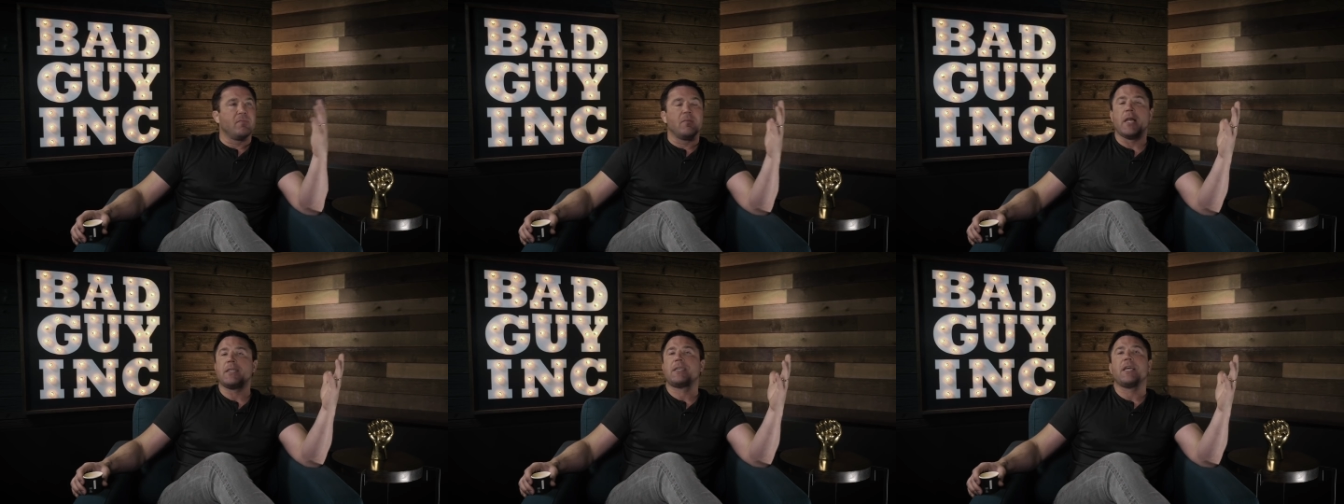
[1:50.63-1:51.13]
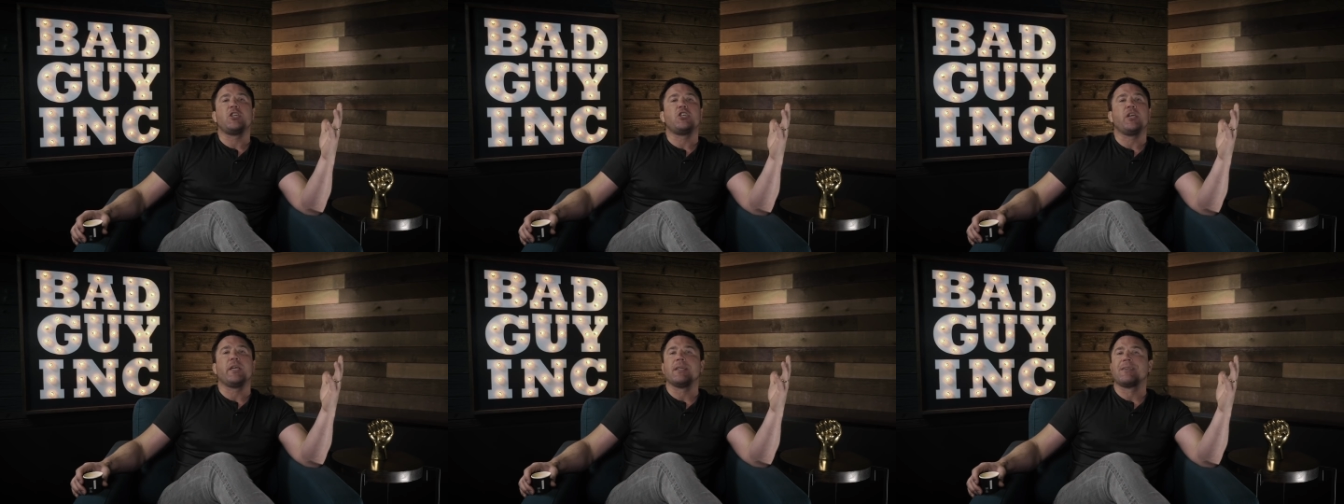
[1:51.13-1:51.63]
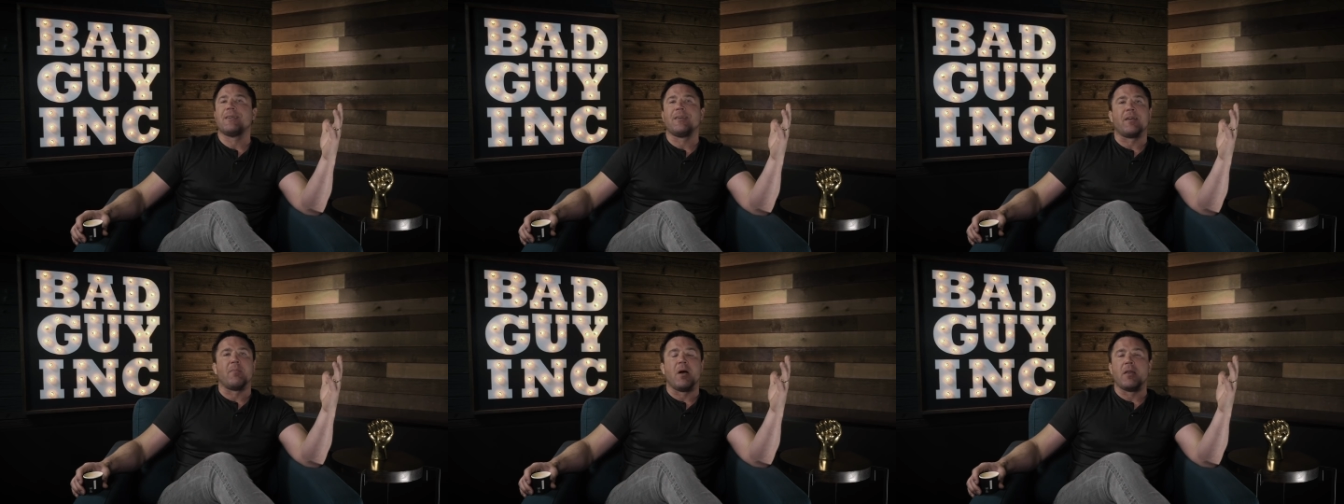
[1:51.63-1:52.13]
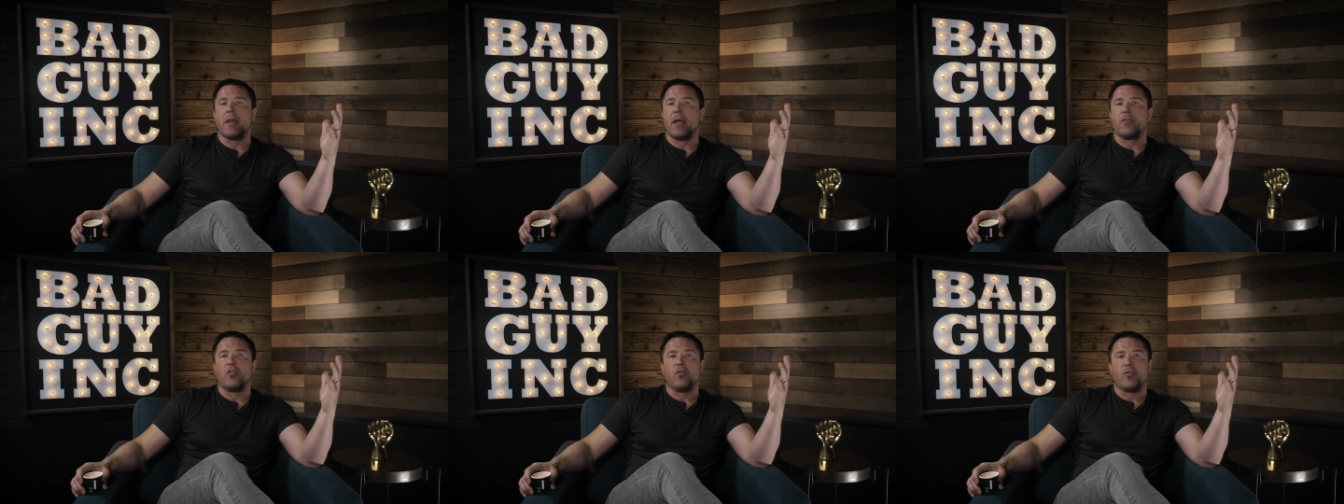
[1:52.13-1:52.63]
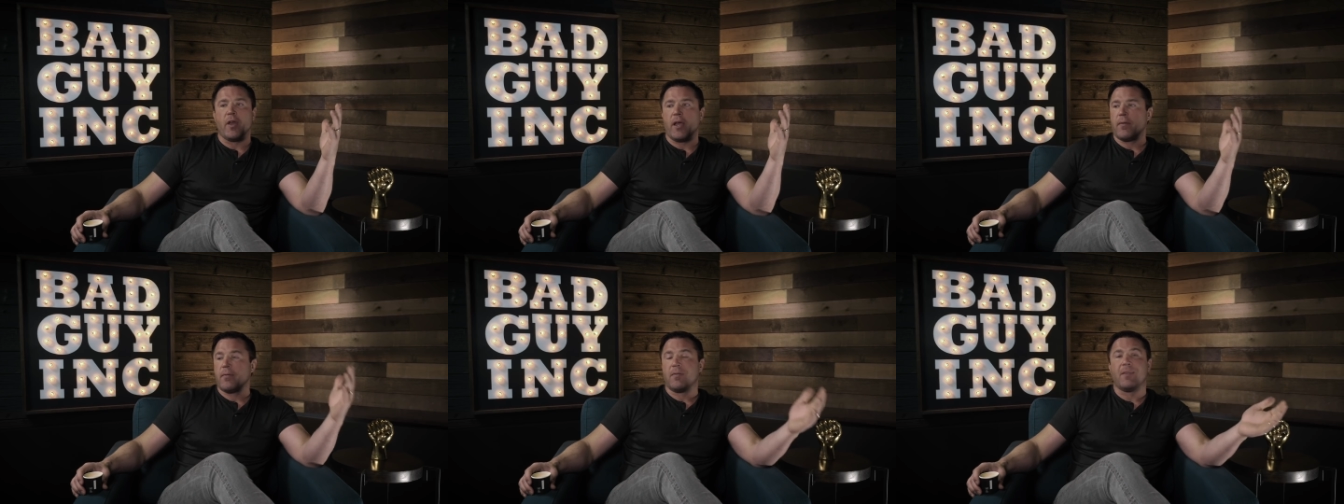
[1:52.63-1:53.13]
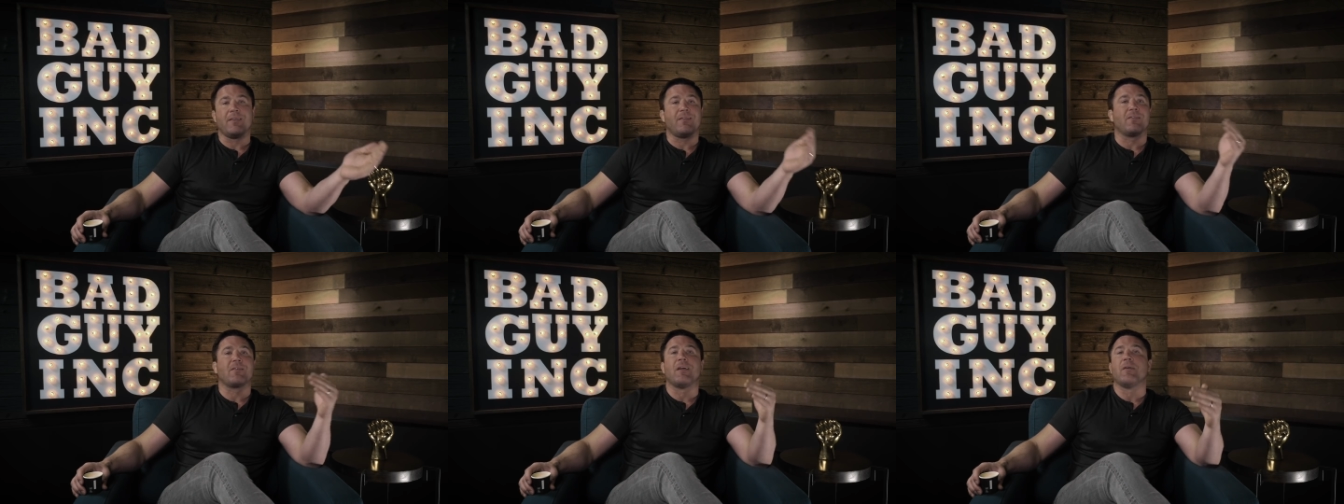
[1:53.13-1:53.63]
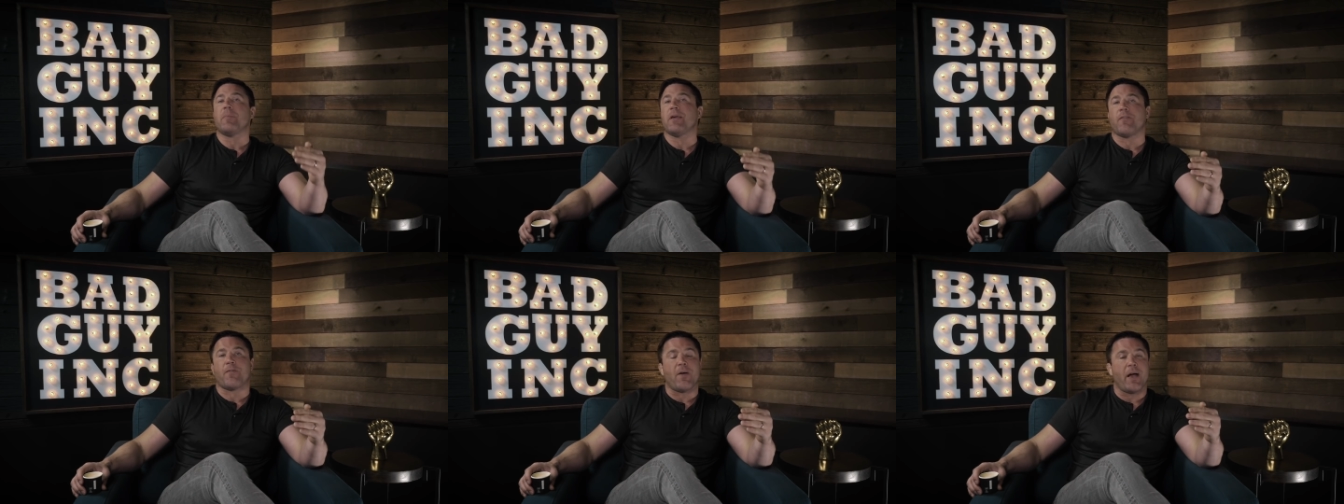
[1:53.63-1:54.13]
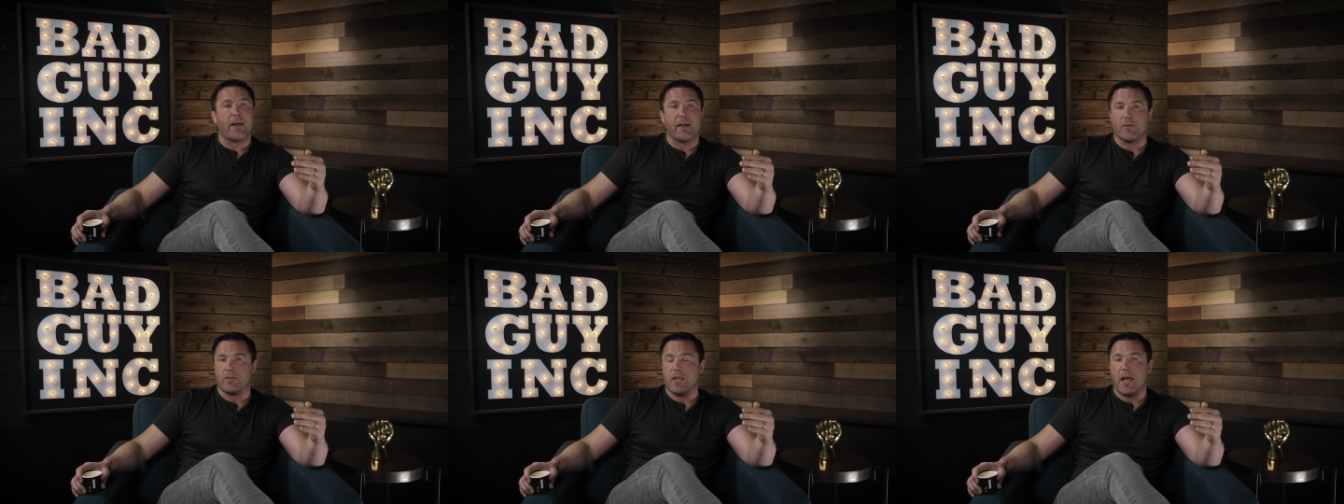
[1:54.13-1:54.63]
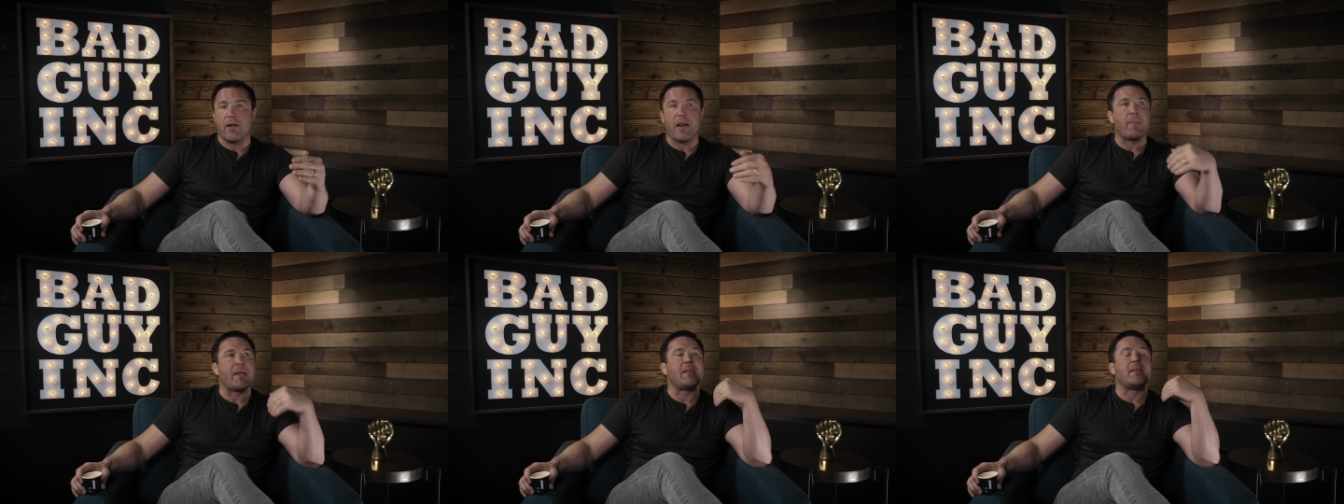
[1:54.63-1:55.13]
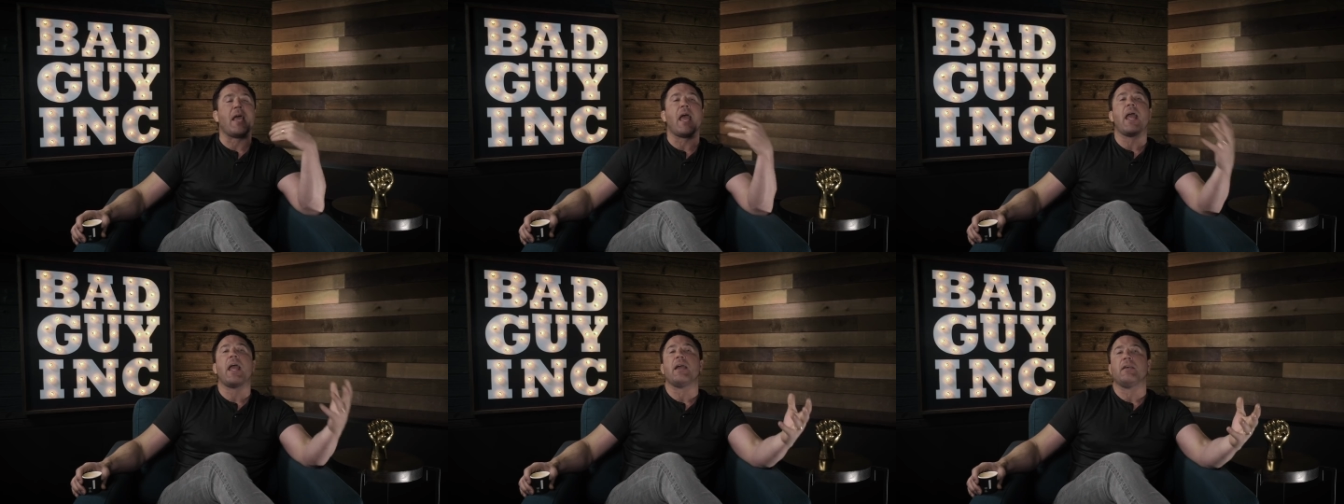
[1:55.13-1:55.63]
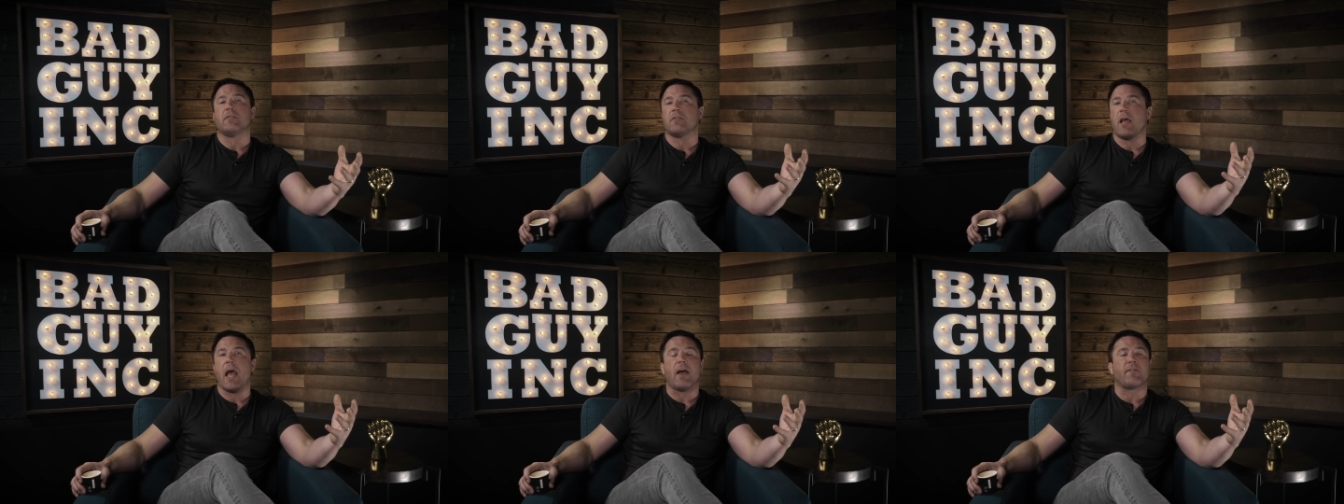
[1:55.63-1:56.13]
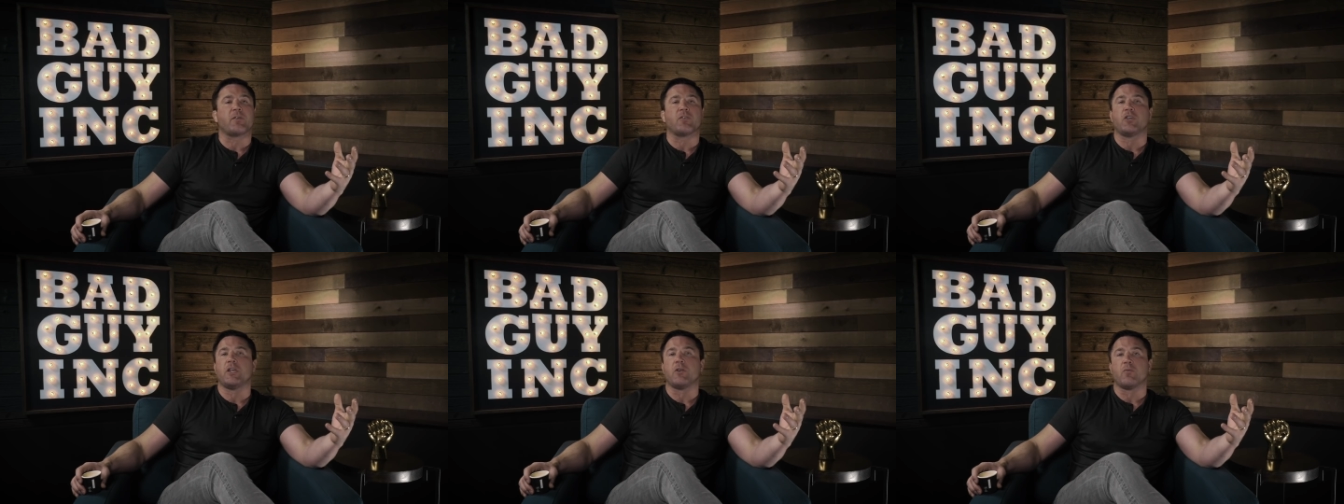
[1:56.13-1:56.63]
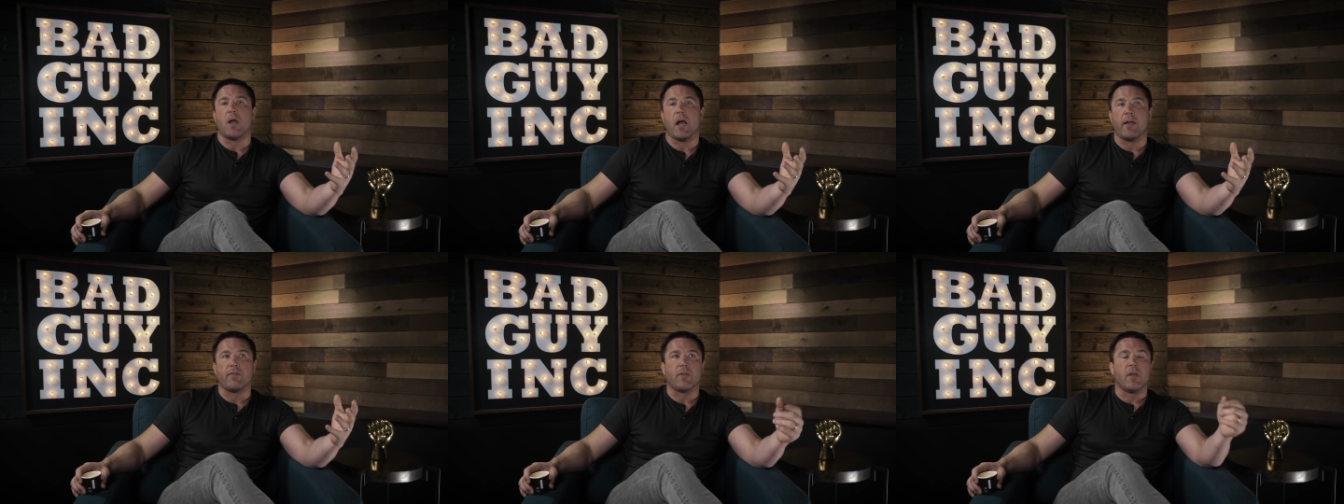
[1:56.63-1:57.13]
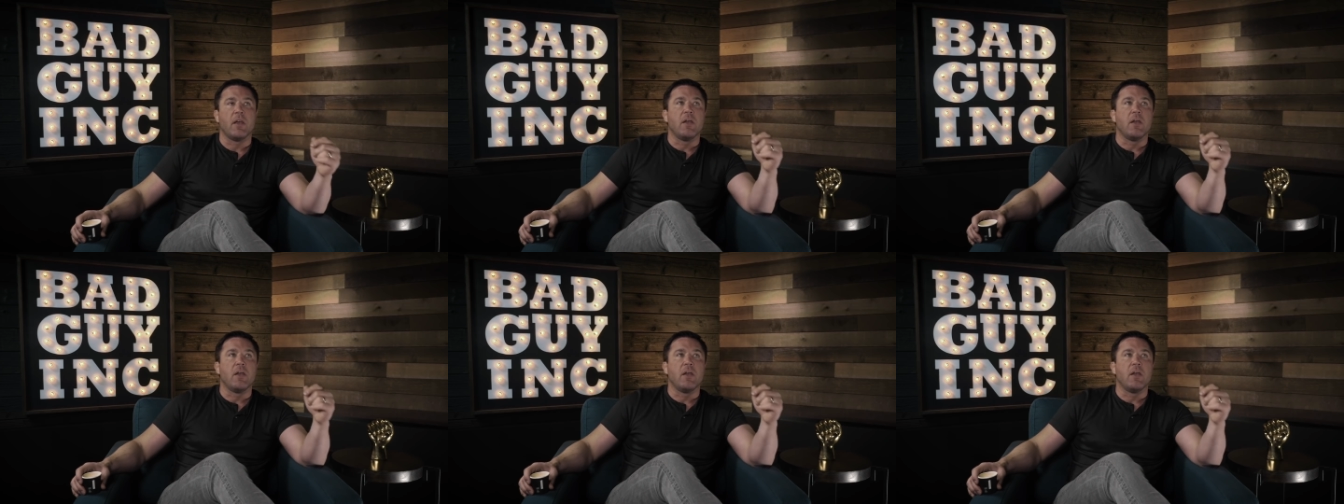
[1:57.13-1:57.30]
Let's say she gets in on a Monday, Tuesday. This is going to be a Friday or Saturday. I mean, days after she arrives.